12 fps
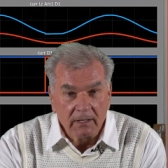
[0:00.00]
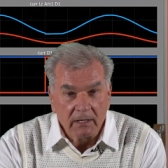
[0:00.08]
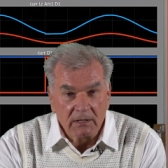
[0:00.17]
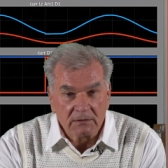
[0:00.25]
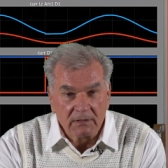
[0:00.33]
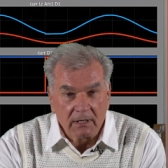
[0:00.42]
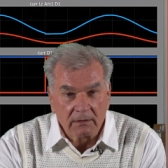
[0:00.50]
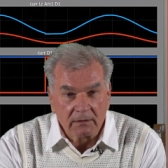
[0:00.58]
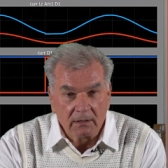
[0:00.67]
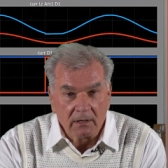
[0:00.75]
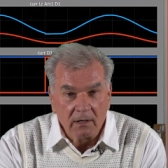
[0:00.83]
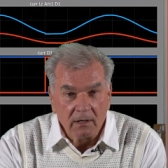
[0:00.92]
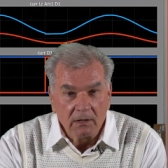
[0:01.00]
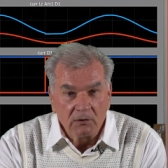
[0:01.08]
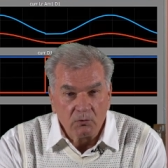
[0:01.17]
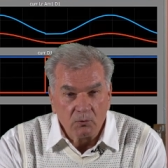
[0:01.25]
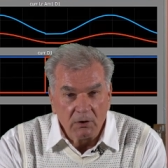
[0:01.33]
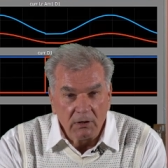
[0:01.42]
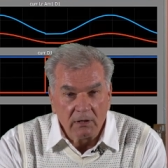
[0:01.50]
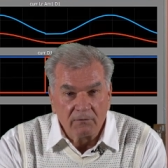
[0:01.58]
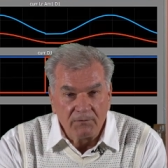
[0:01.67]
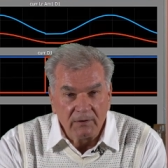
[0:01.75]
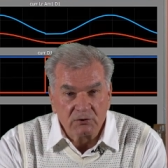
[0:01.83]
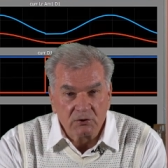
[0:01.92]
is that uh, unique
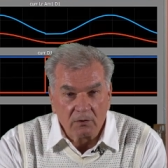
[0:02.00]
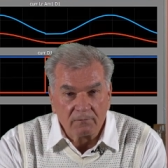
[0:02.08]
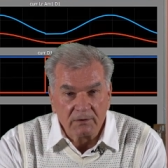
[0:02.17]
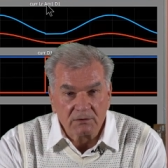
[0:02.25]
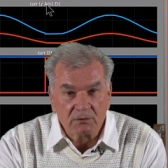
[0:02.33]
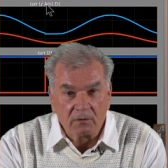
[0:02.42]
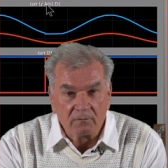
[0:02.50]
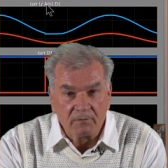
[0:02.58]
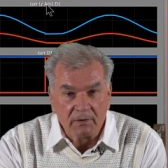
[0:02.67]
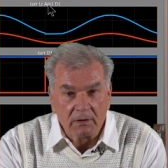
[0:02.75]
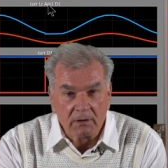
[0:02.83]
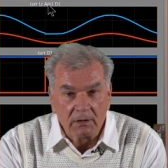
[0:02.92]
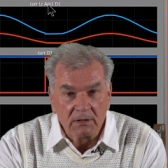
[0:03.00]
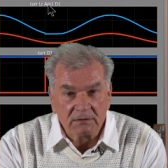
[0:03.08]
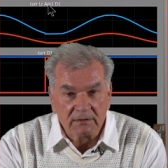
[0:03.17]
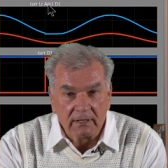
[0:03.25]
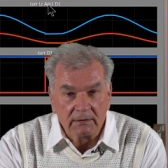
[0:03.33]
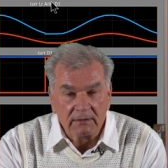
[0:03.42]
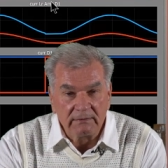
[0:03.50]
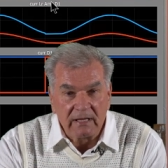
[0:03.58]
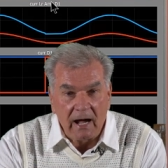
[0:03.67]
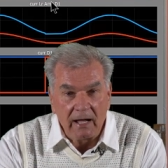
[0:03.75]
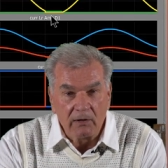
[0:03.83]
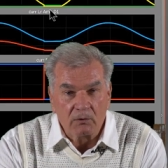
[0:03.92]
feature of this converter is that
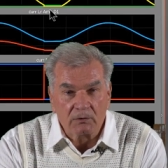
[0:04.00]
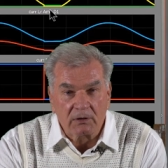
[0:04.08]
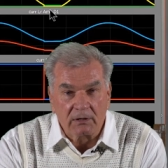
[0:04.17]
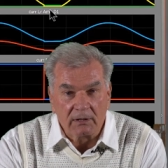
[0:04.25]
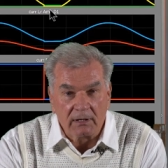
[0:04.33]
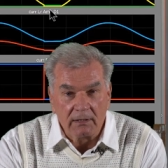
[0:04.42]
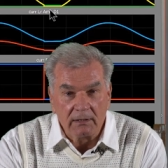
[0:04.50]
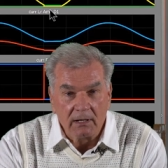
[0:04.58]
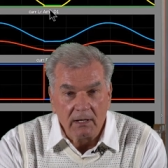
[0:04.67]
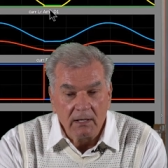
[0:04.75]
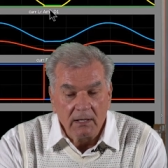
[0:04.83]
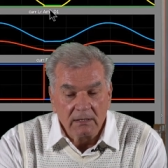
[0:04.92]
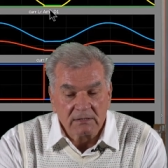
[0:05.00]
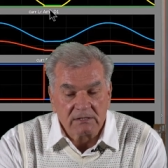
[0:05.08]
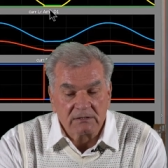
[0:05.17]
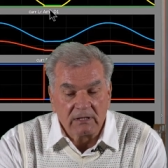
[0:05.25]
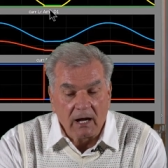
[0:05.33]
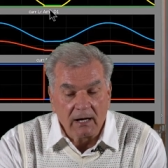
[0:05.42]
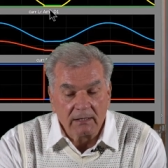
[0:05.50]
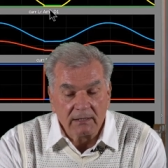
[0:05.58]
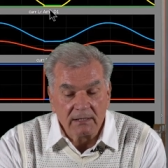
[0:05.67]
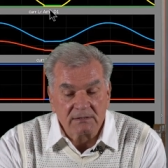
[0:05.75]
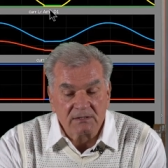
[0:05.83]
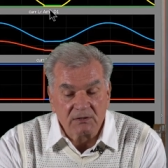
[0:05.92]
diode current start
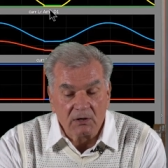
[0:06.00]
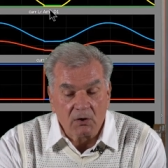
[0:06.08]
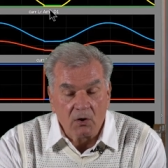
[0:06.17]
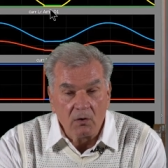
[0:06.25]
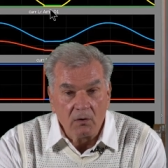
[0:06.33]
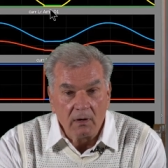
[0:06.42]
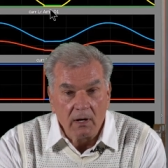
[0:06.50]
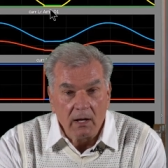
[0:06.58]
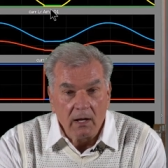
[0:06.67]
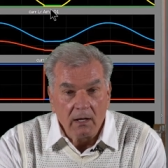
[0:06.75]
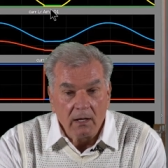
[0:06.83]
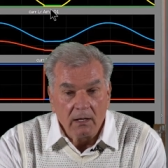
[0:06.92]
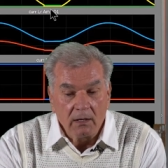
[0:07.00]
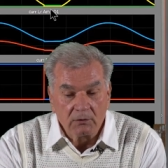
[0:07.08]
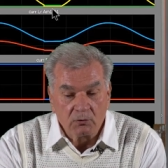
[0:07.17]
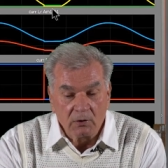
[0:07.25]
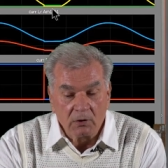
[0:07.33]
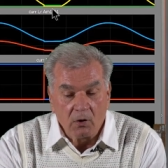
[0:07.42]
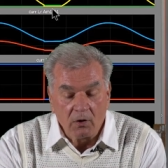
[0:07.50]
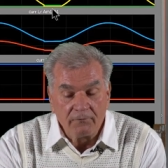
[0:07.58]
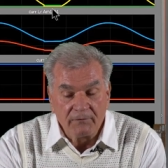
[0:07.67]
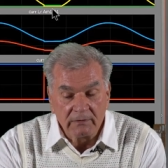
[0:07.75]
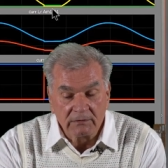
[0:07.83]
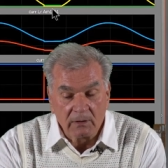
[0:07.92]
at zero during
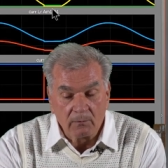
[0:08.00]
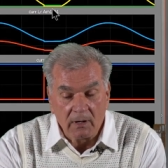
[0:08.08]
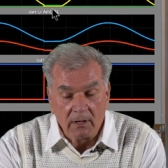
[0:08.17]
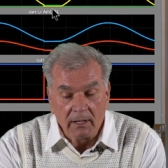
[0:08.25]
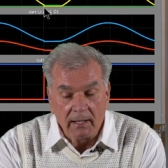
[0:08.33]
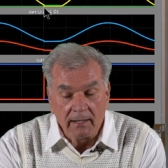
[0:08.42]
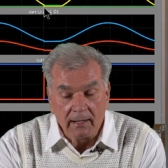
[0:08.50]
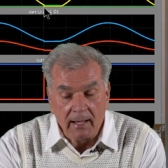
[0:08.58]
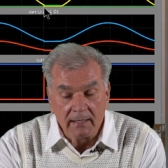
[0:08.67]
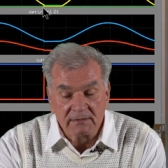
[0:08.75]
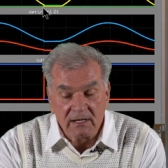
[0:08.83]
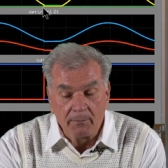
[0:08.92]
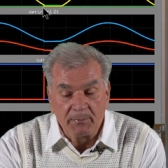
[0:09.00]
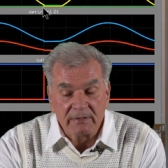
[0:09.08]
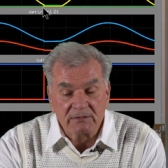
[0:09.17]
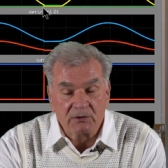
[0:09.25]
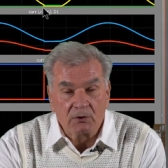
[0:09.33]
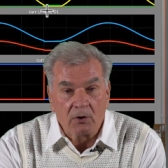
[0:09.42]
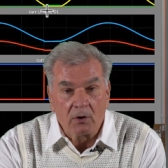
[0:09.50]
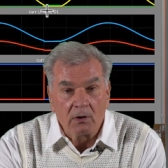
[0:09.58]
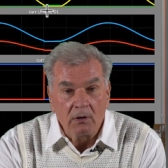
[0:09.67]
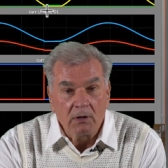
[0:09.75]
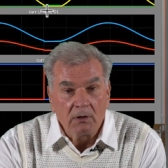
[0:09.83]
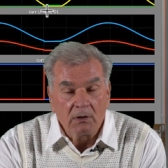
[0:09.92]
off interval and ends up at zero